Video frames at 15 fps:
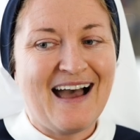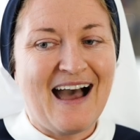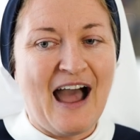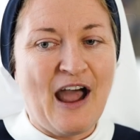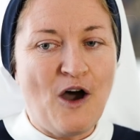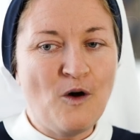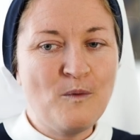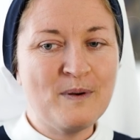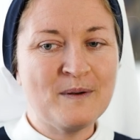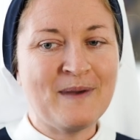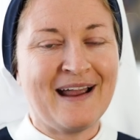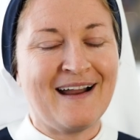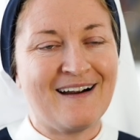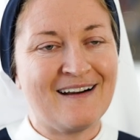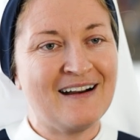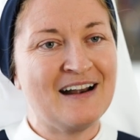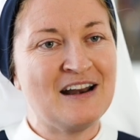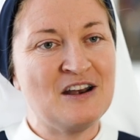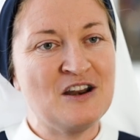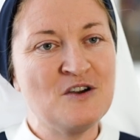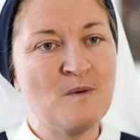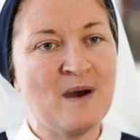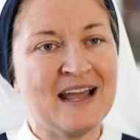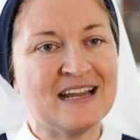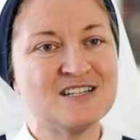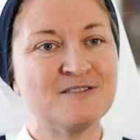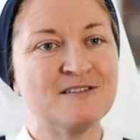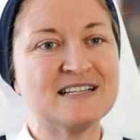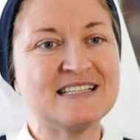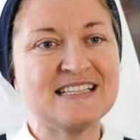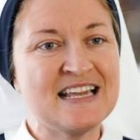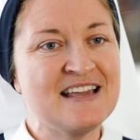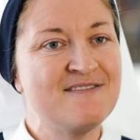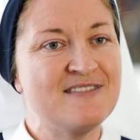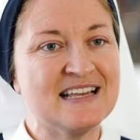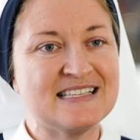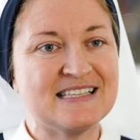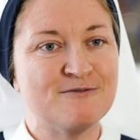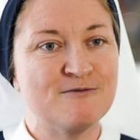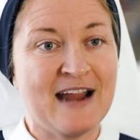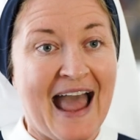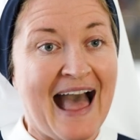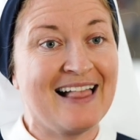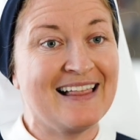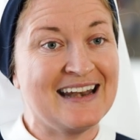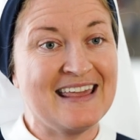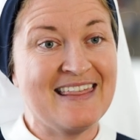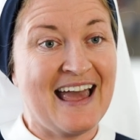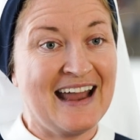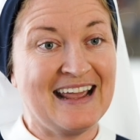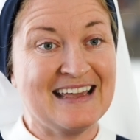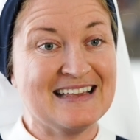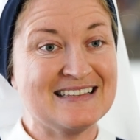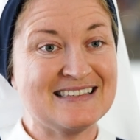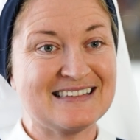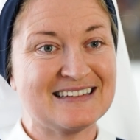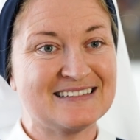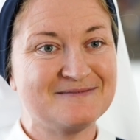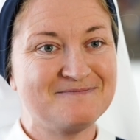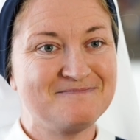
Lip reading: I open my heart in a new way to receive this reality that is,